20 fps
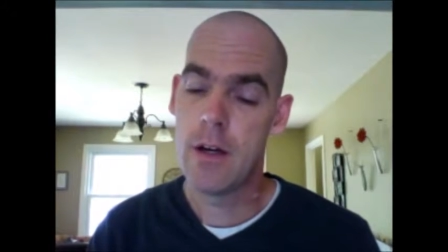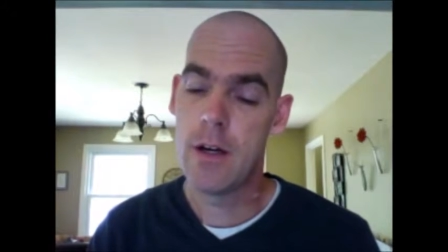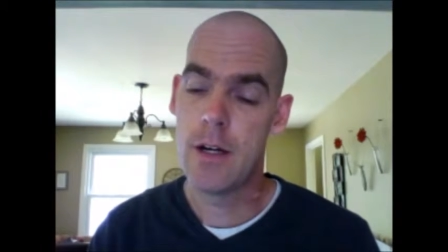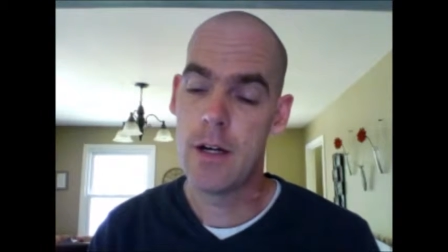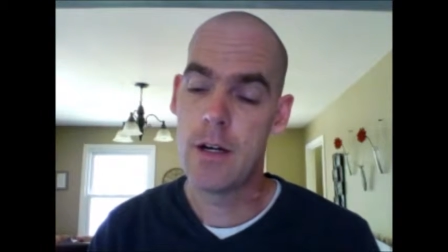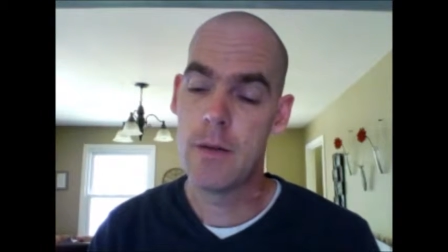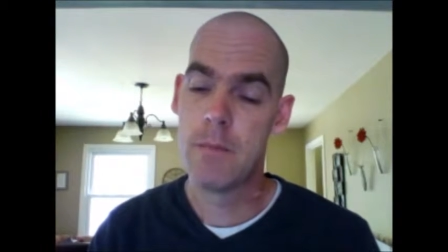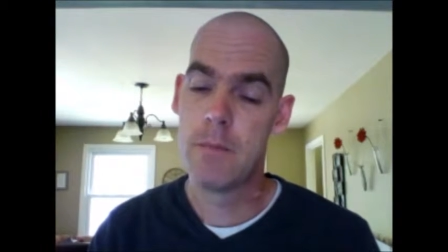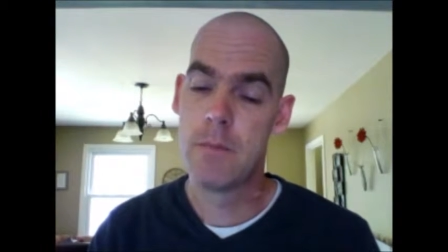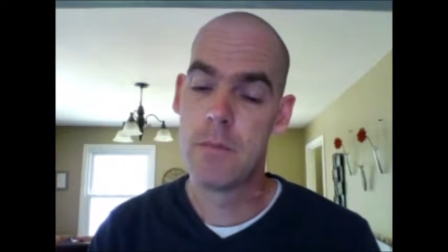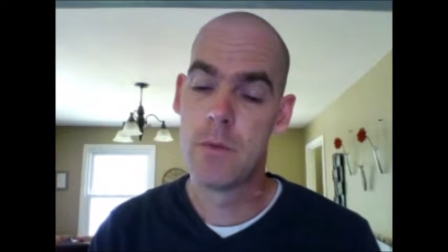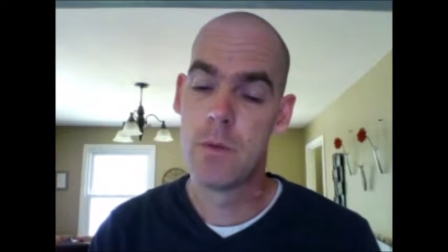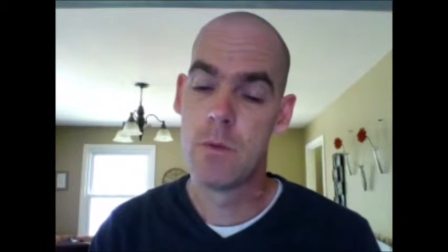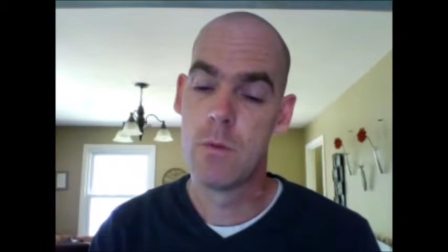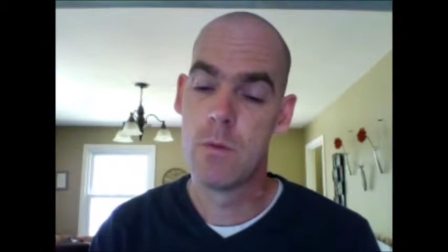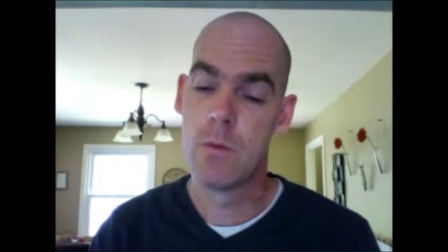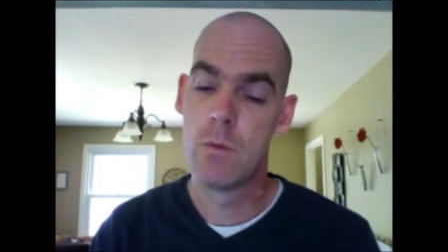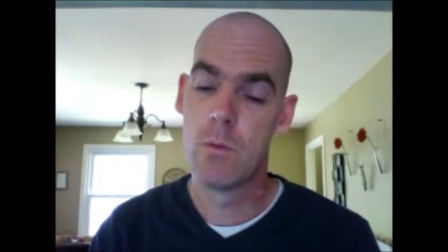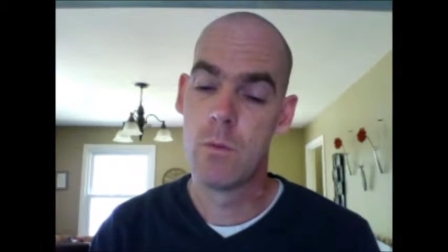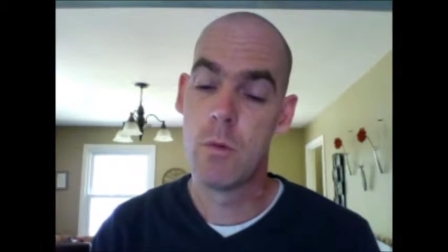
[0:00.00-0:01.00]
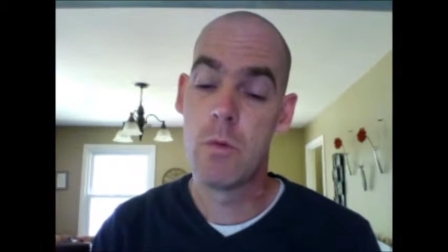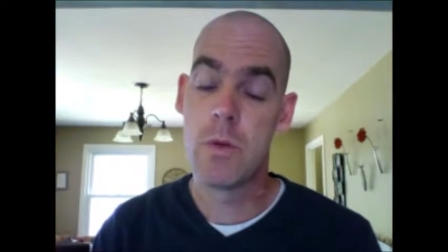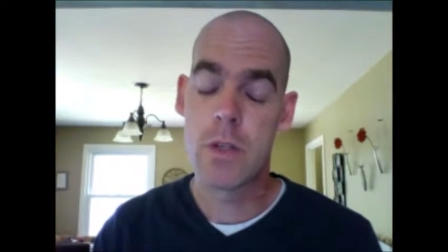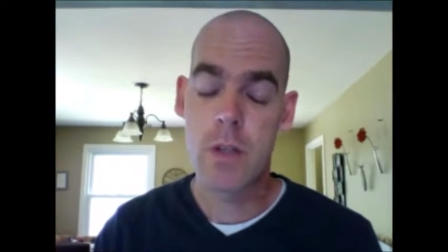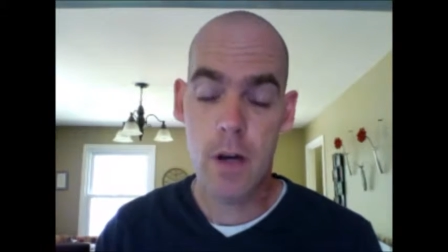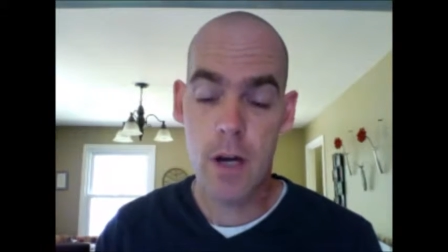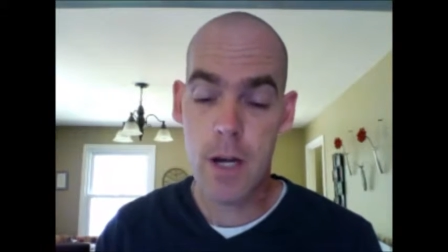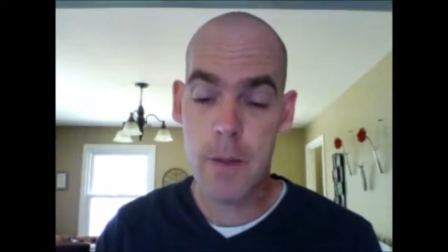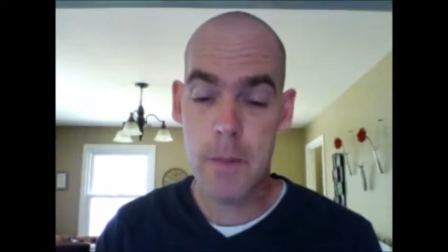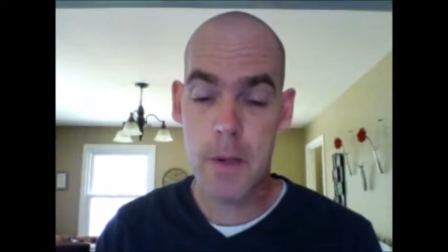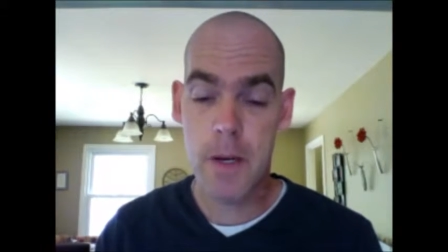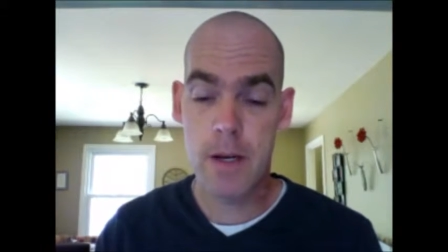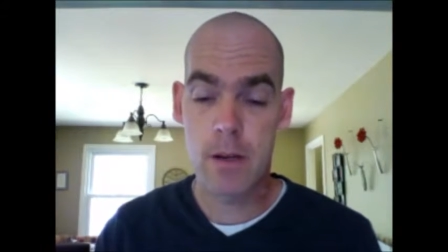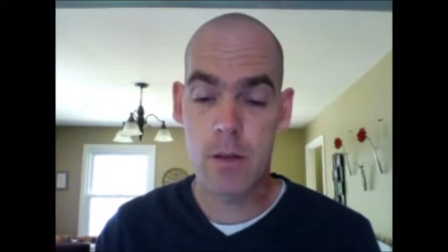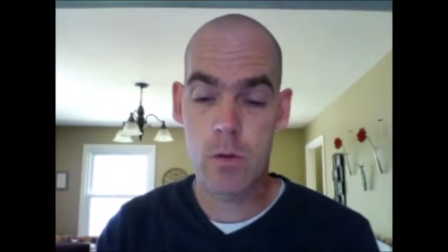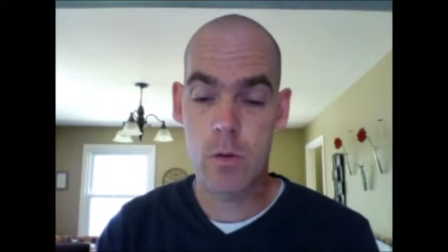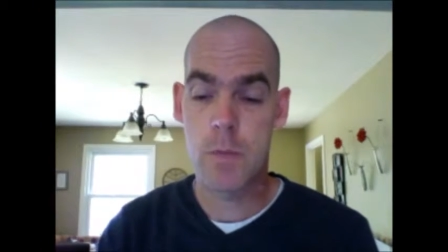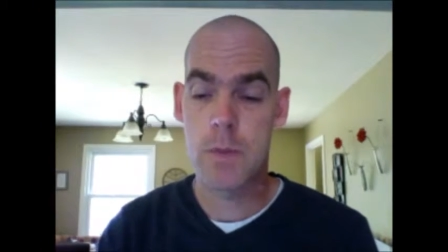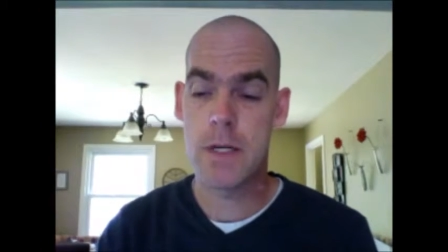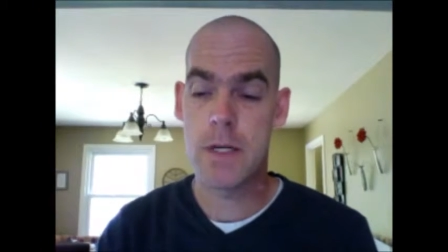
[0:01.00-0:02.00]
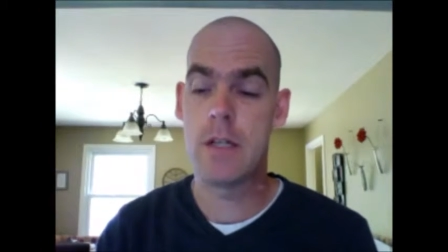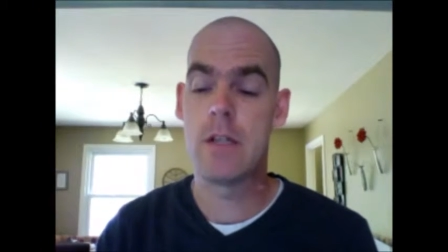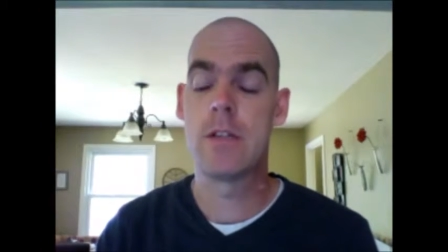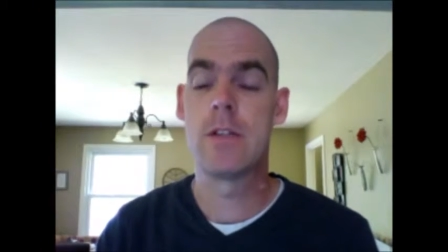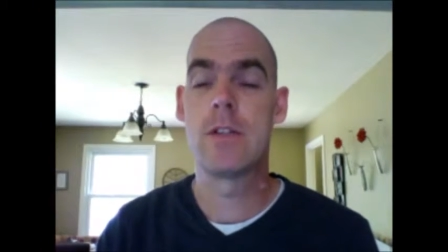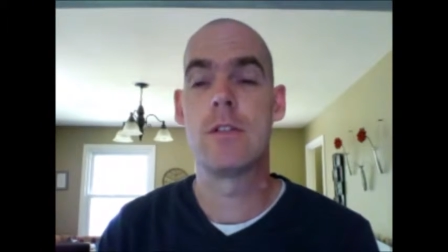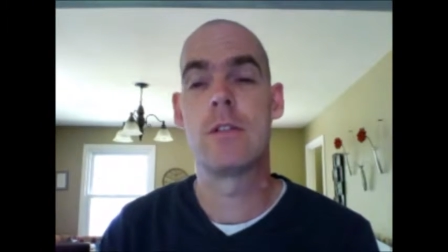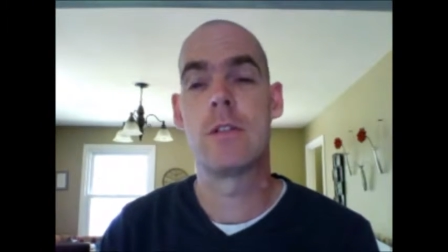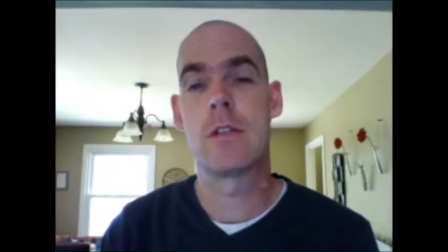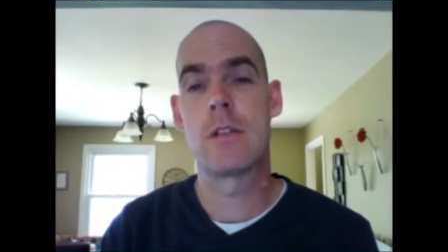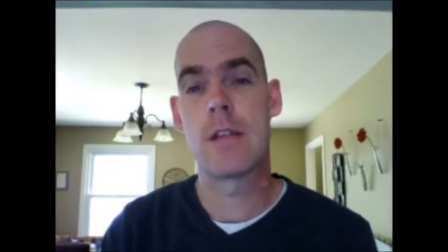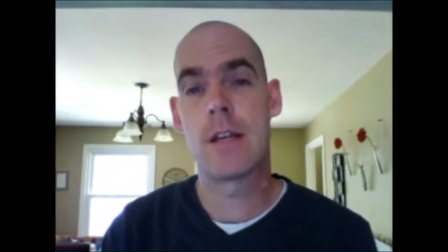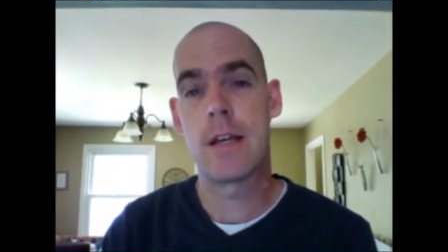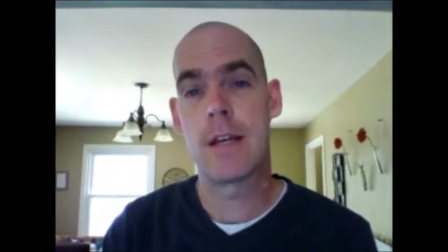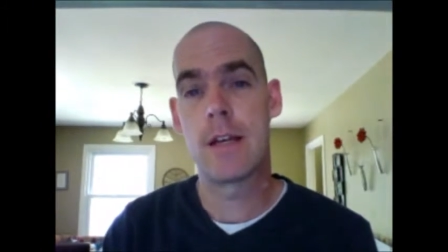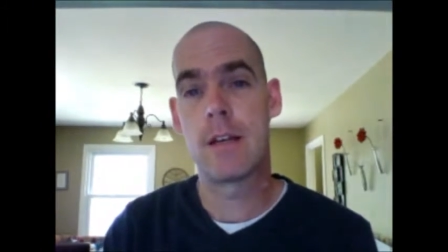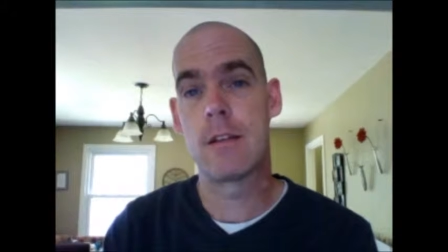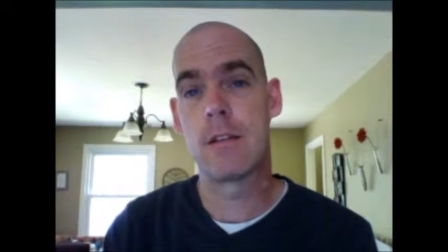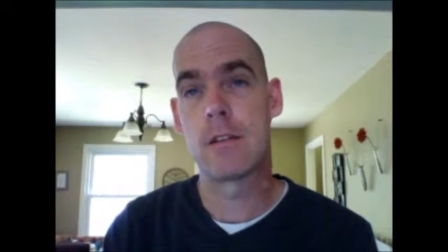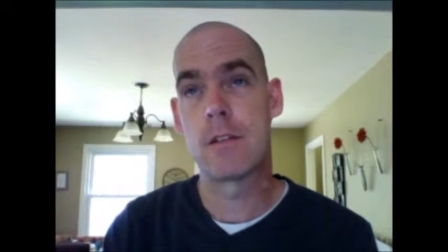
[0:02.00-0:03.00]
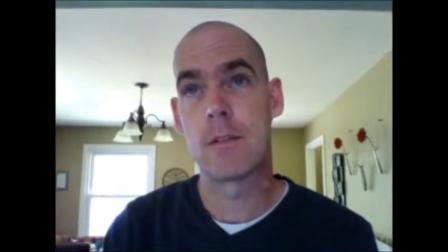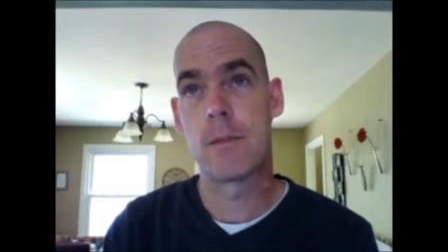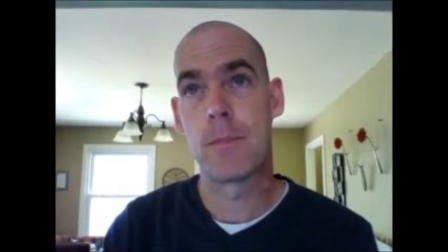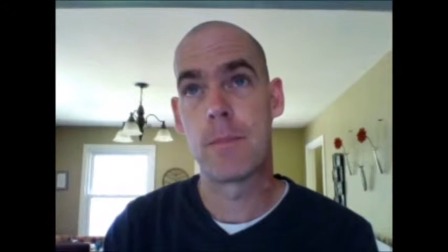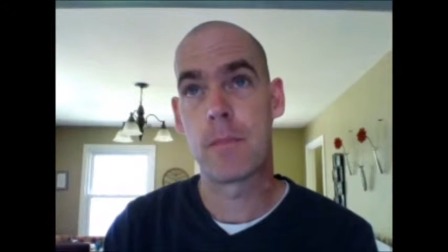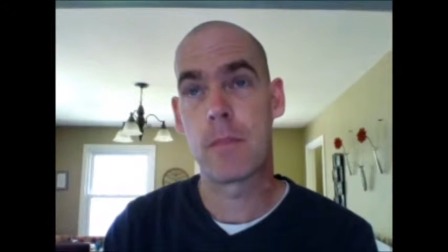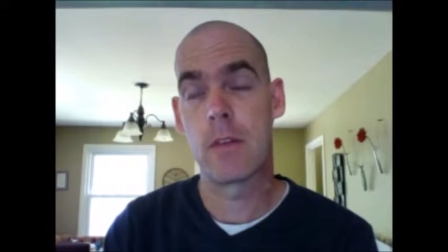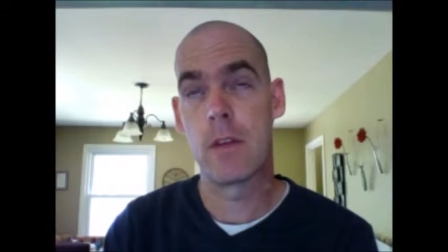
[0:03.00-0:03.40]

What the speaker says: When we talk about anthropology as a science,